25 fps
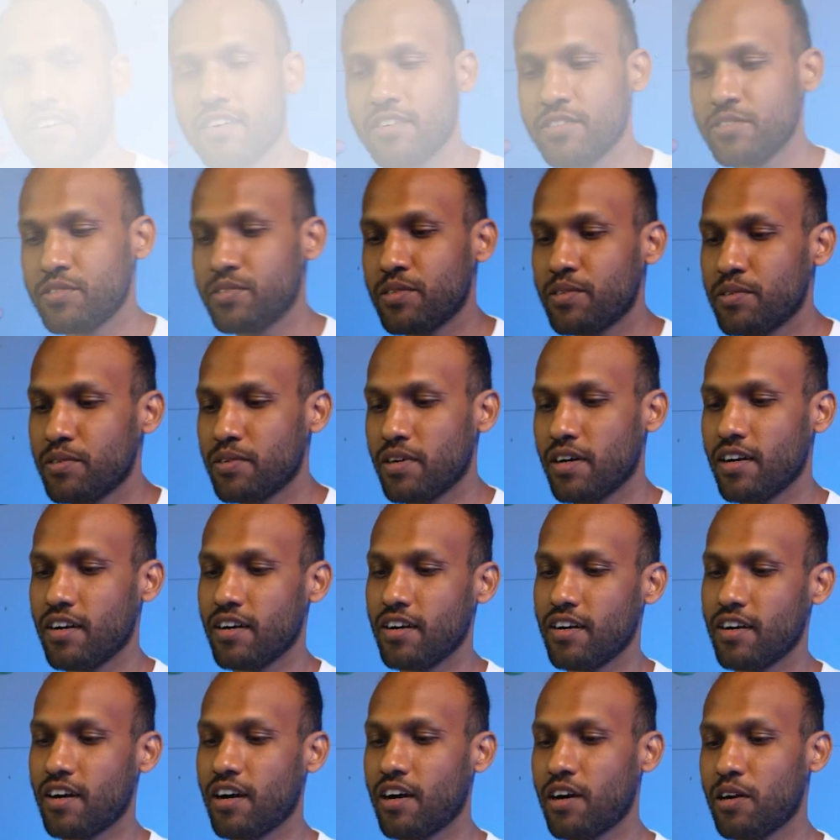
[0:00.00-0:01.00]
So
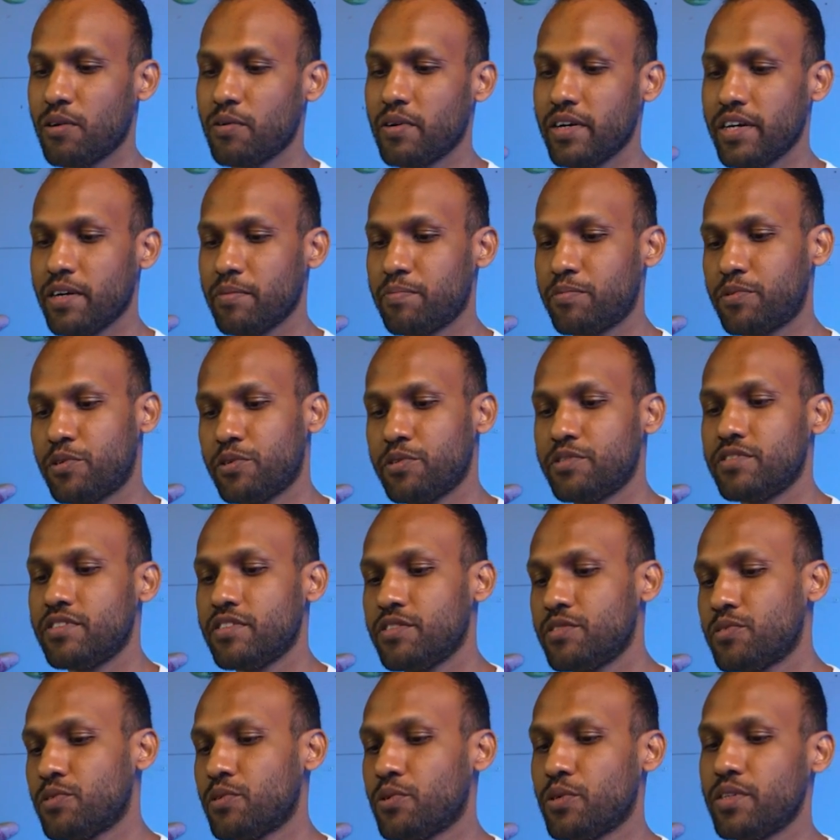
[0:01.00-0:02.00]
how I approached
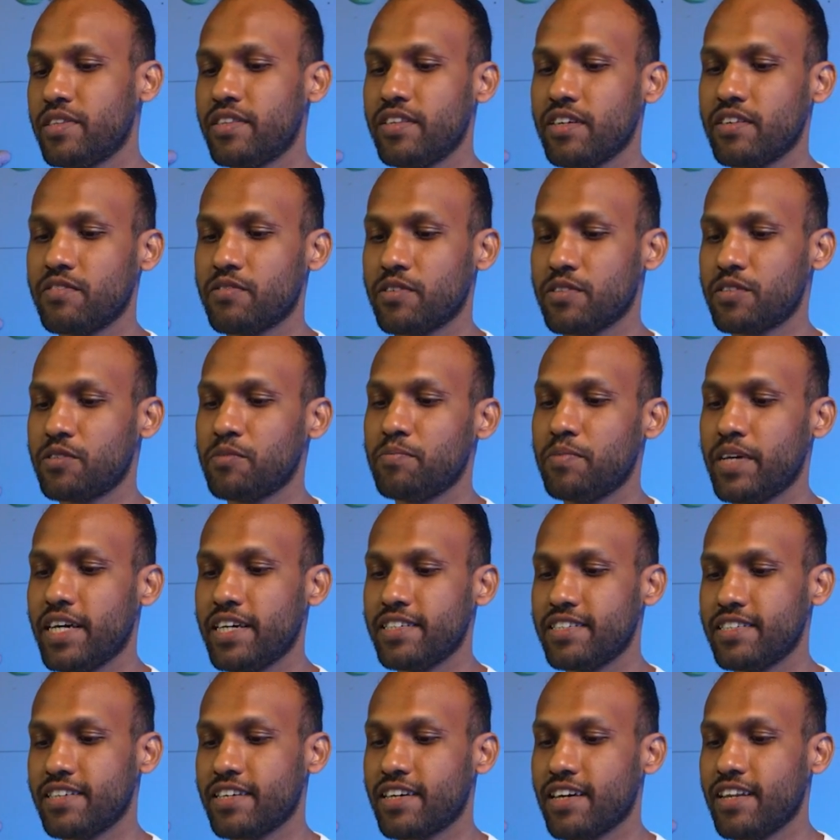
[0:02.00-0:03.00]
this whole thing was to
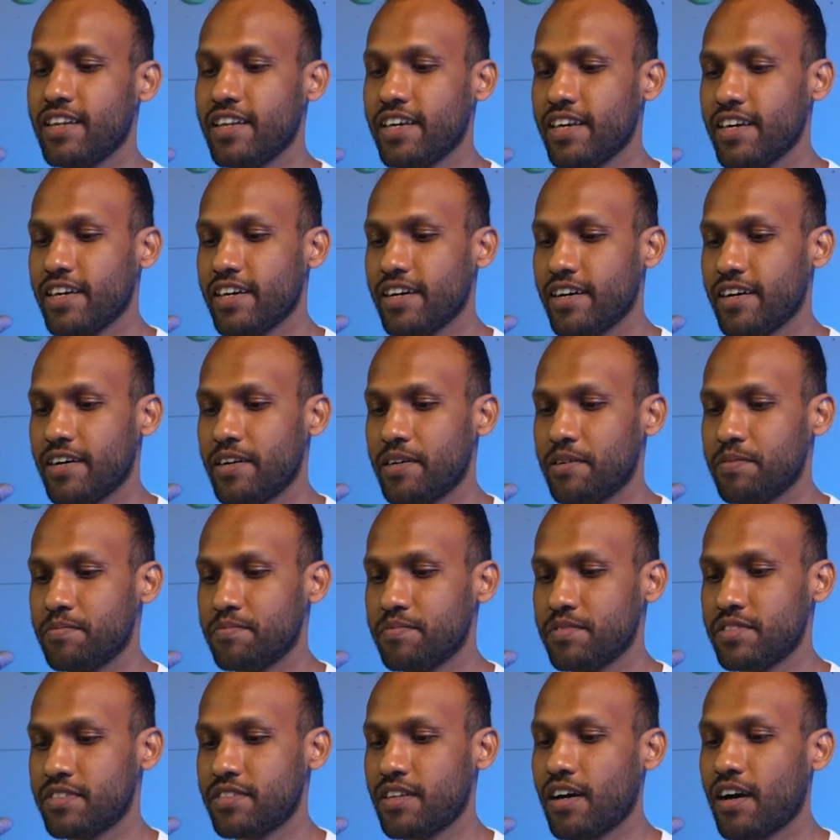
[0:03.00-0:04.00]
basically
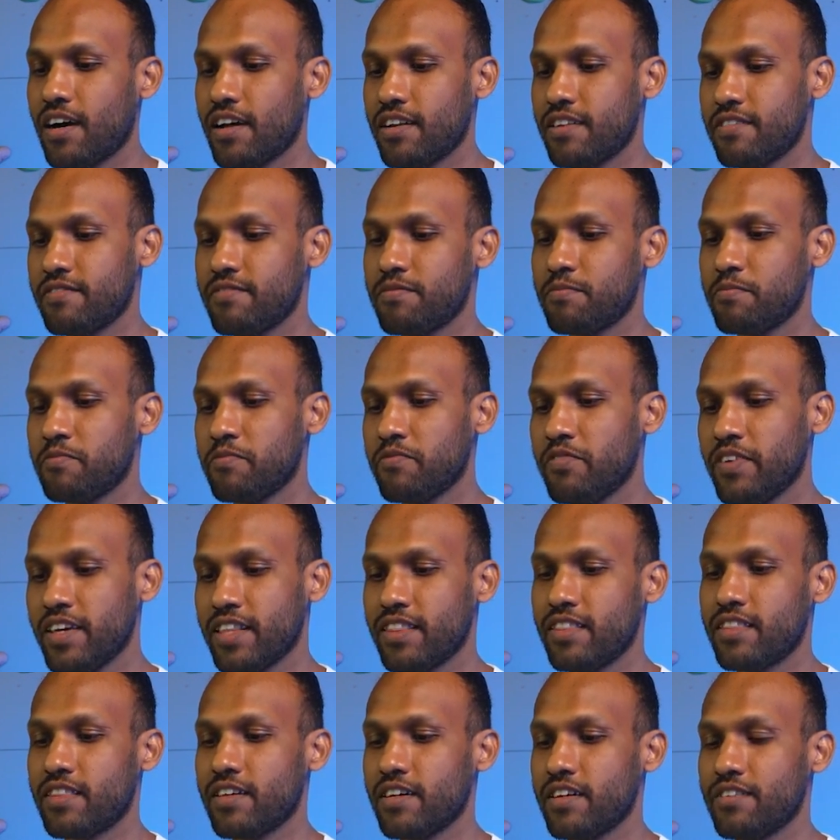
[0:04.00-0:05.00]
start
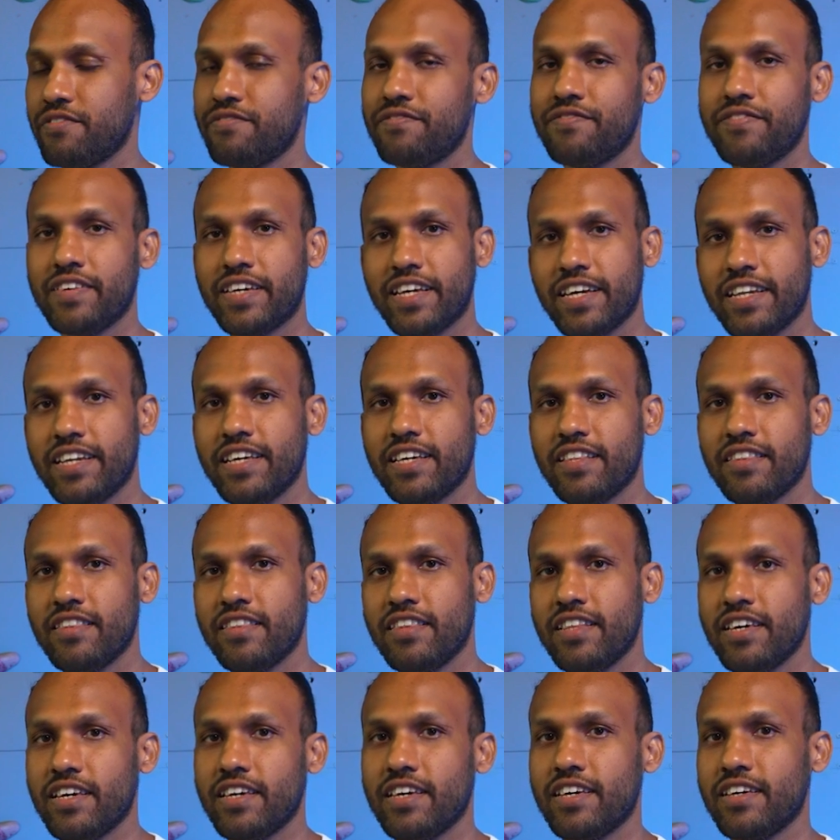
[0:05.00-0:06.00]
with
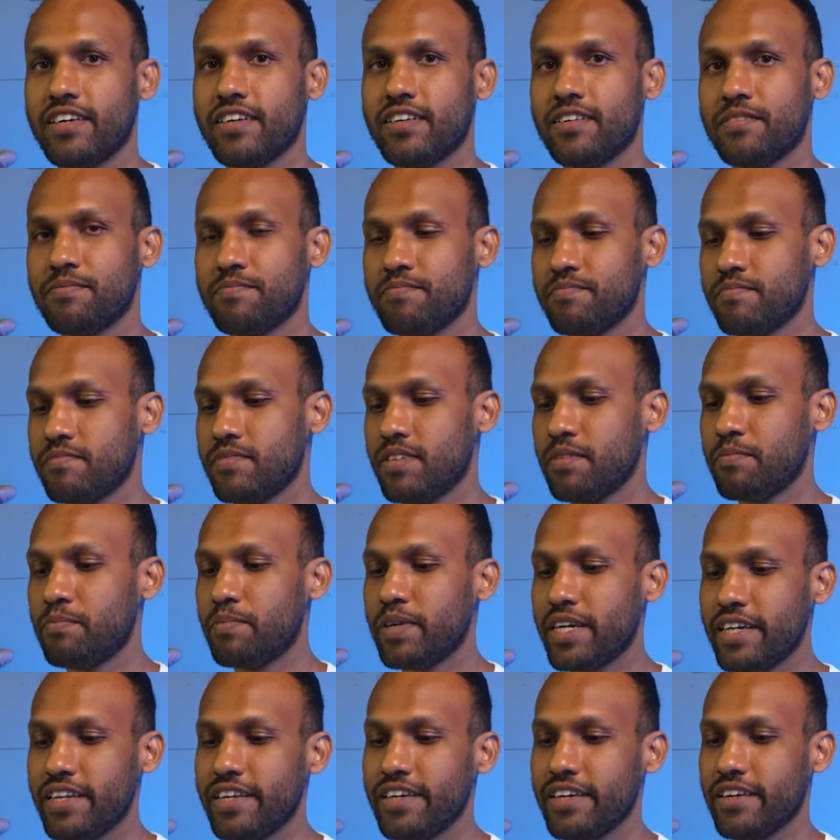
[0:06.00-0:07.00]
feeding the
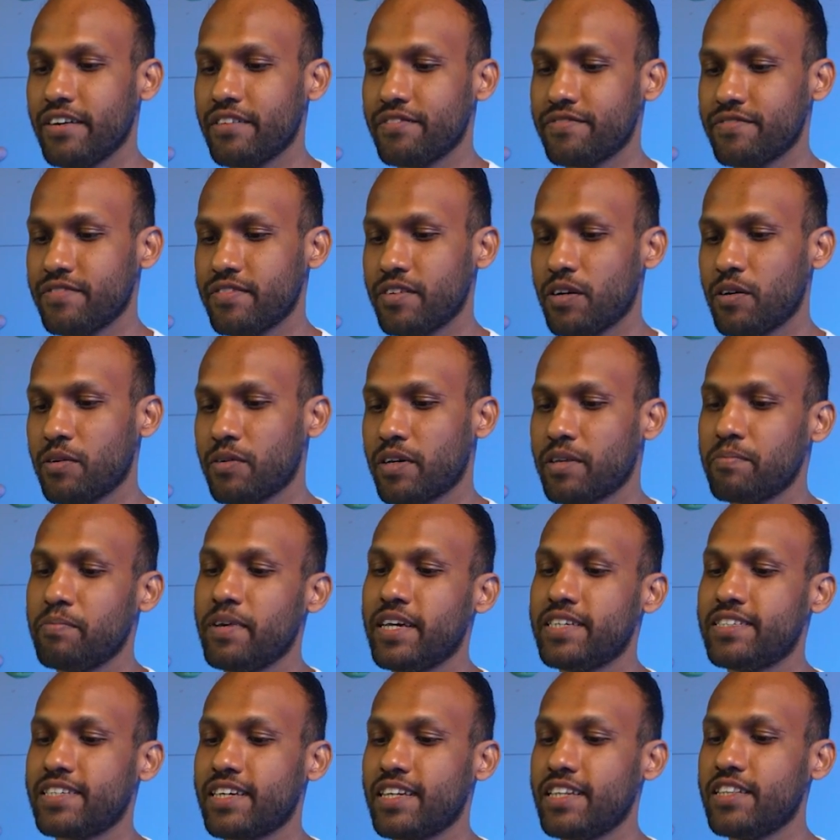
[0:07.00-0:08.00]
PDF, okay,
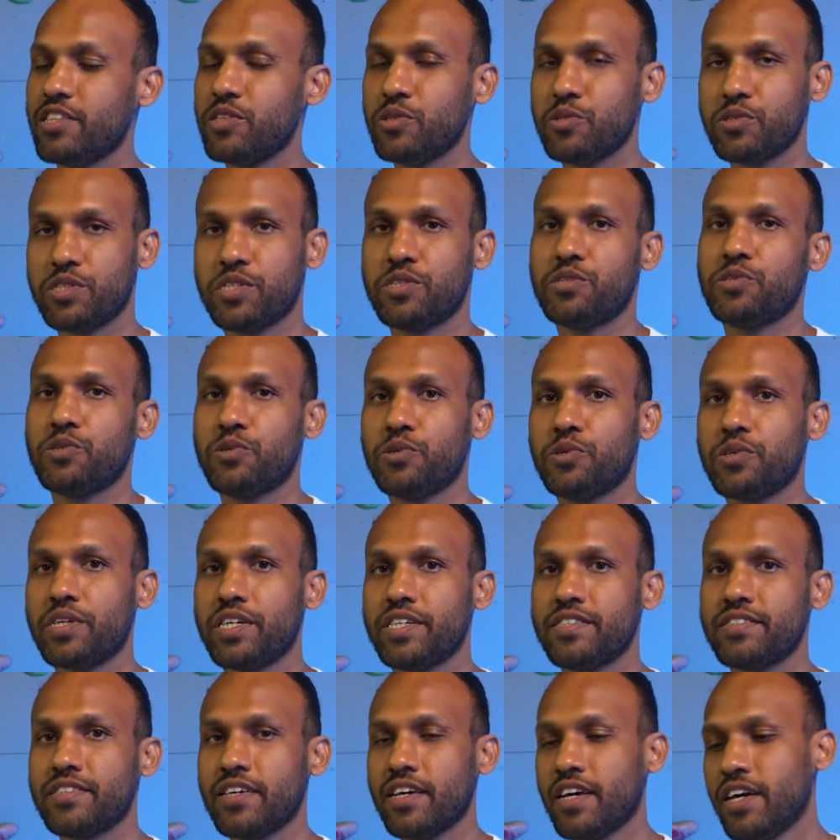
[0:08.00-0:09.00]
basically the user
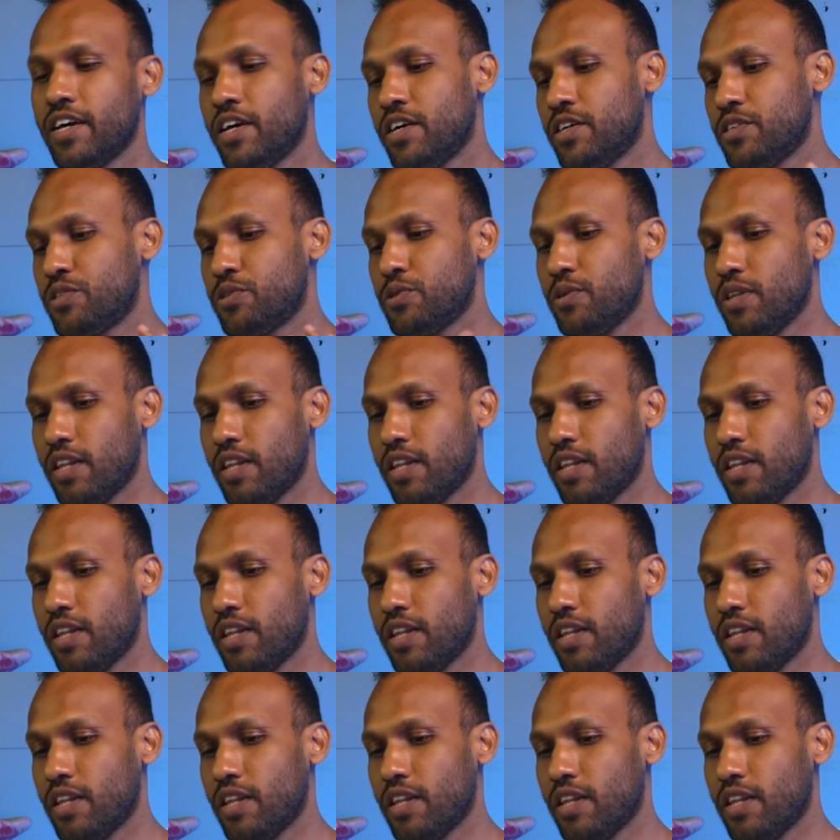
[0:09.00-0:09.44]
stories, to